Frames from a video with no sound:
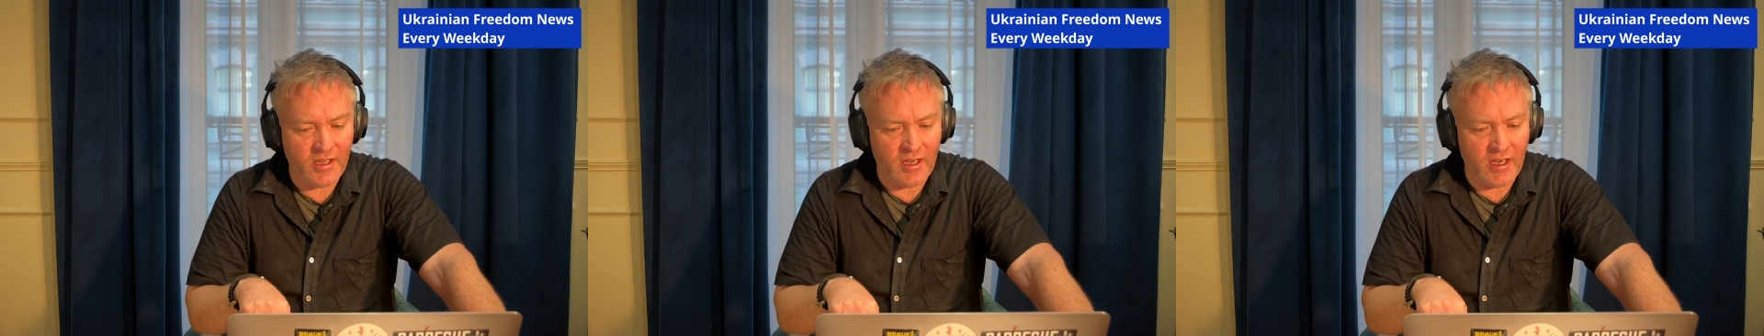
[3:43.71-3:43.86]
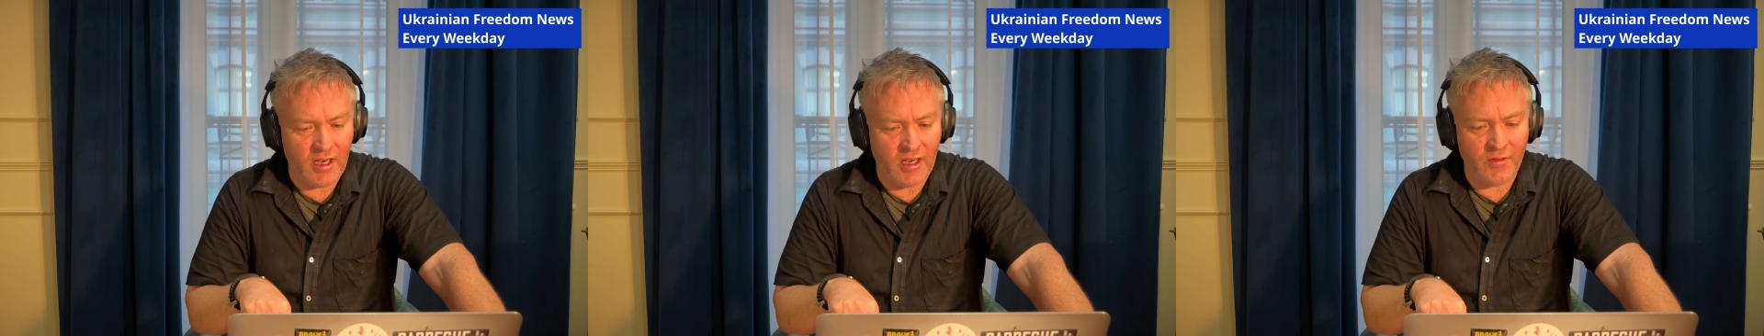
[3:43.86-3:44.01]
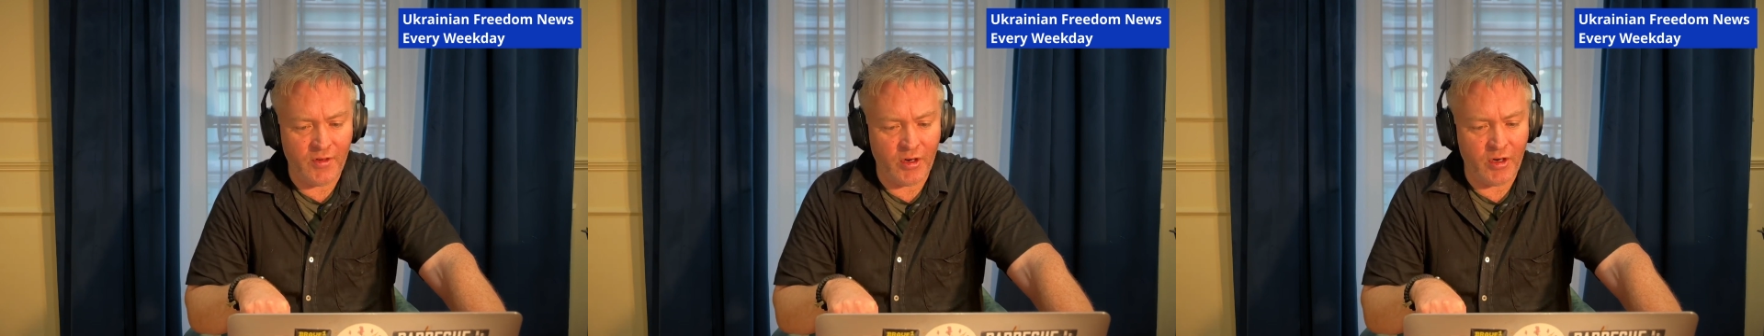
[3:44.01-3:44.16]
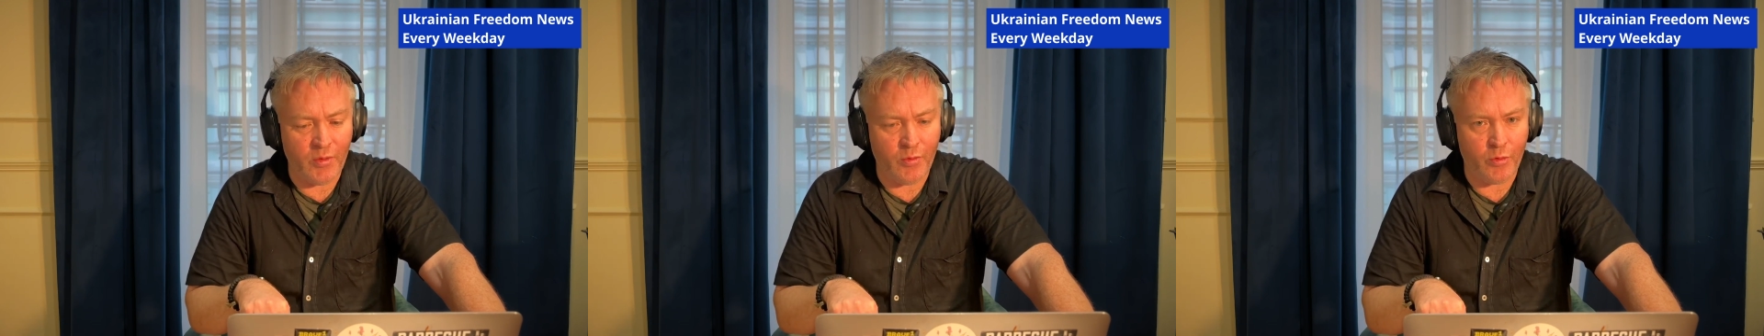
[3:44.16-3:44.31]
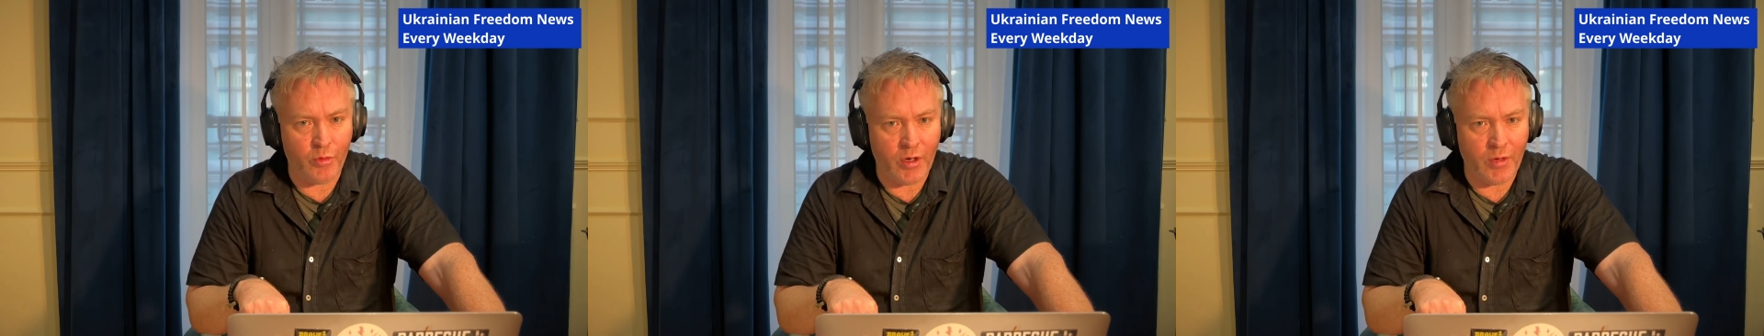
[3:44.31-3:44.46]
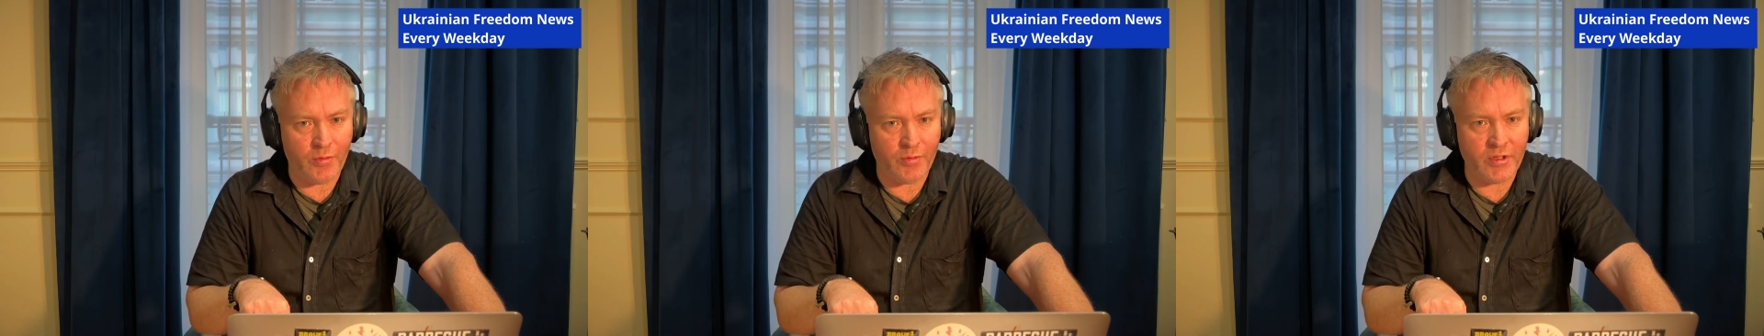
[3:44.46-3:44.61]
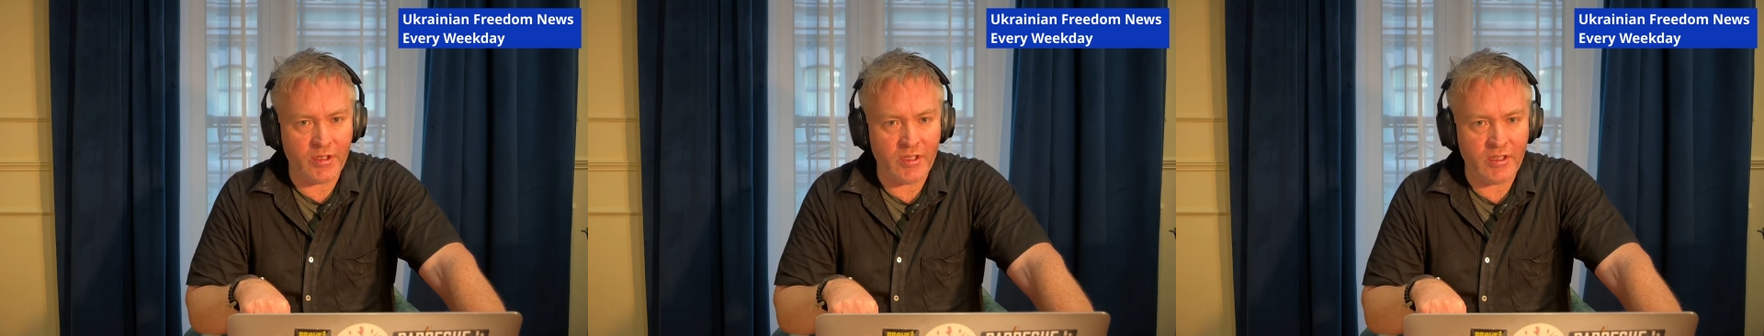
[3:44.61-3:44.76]
very
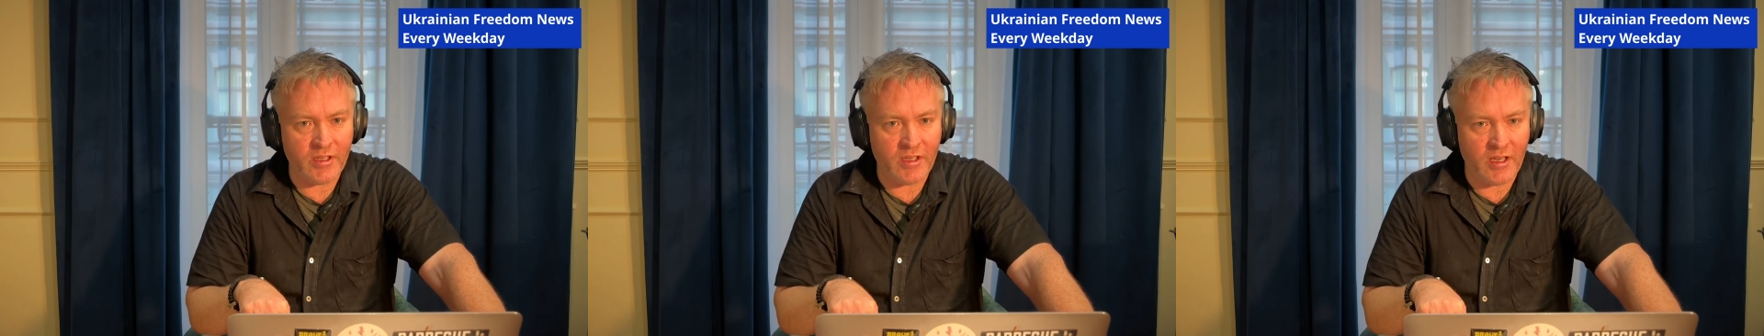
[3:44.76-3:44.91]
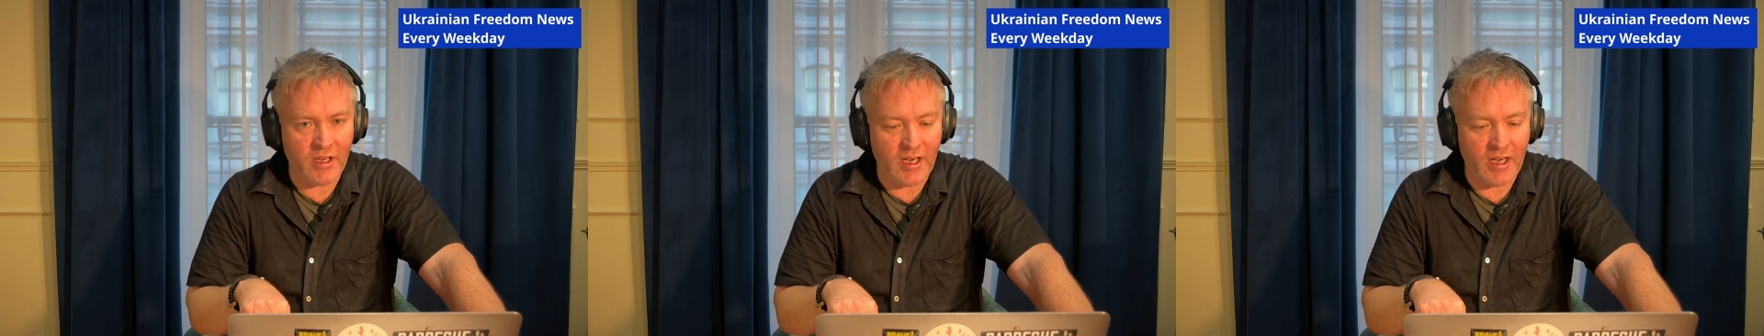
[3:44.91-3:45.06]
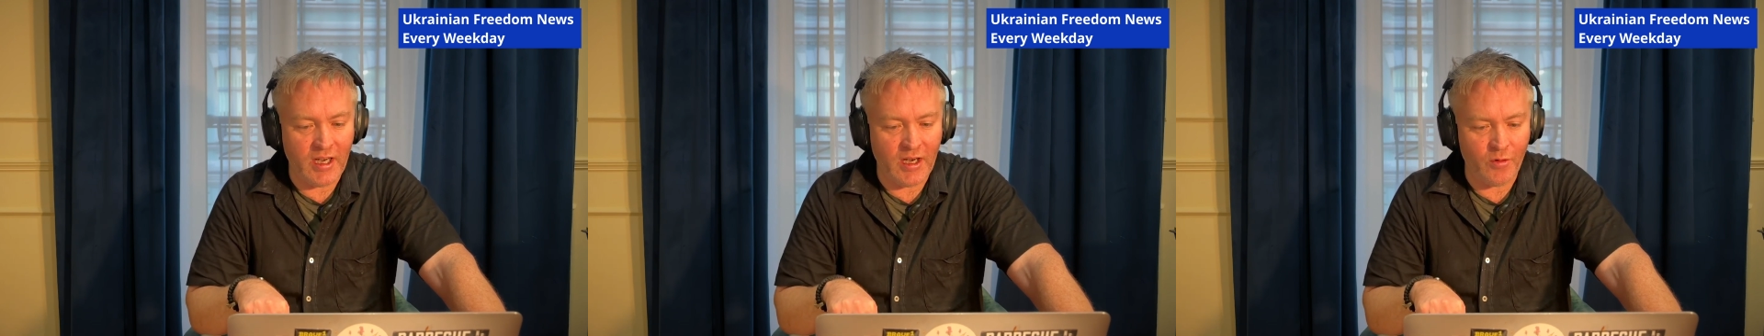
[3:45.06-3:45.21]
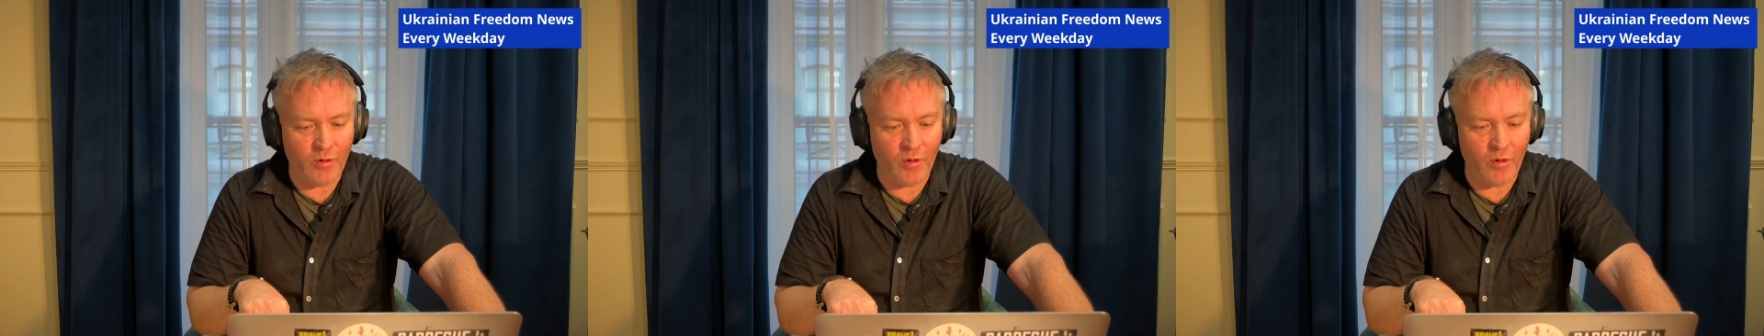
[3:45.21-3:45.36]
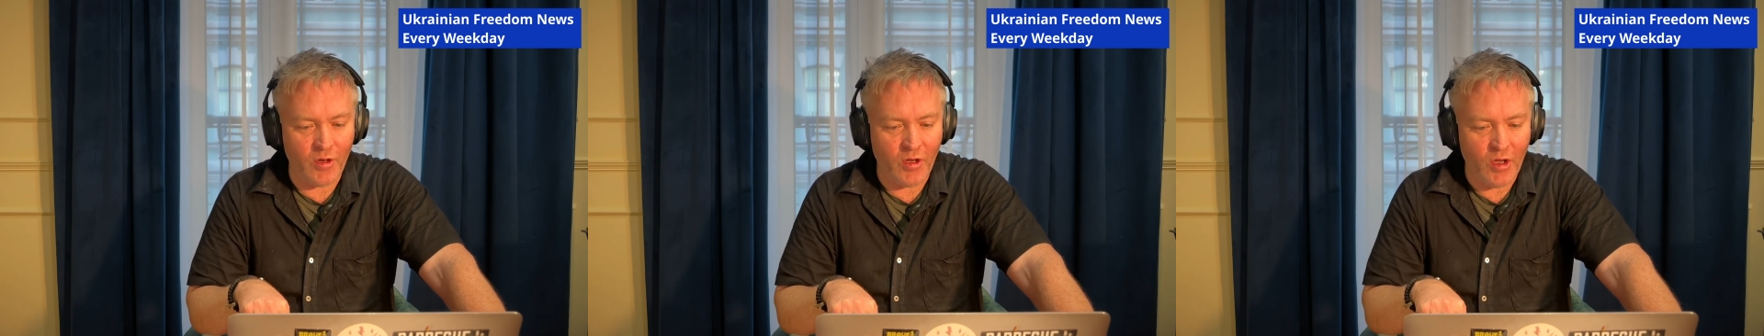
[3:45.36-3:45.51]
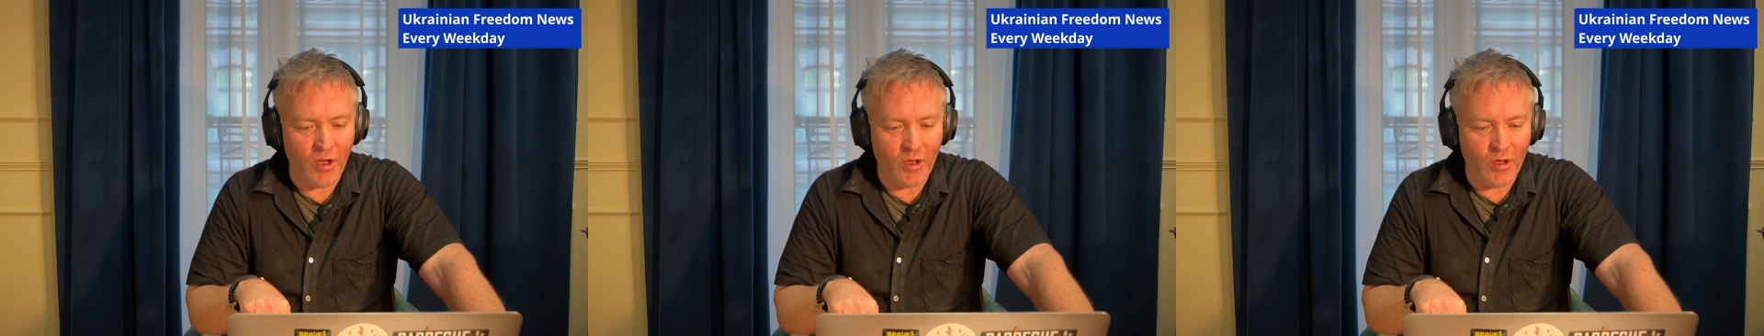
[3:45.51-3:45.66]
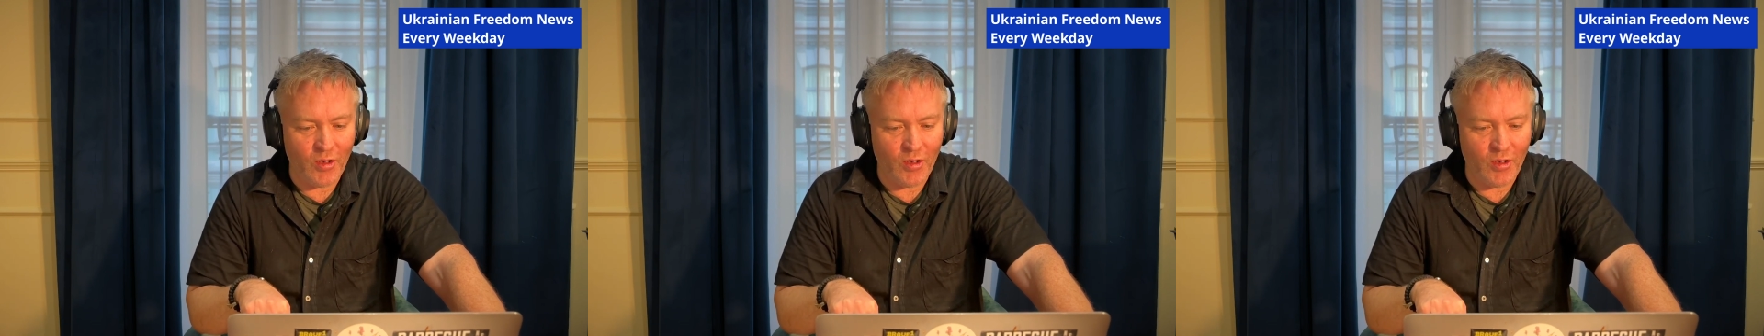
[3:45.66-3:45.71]
abruptly, but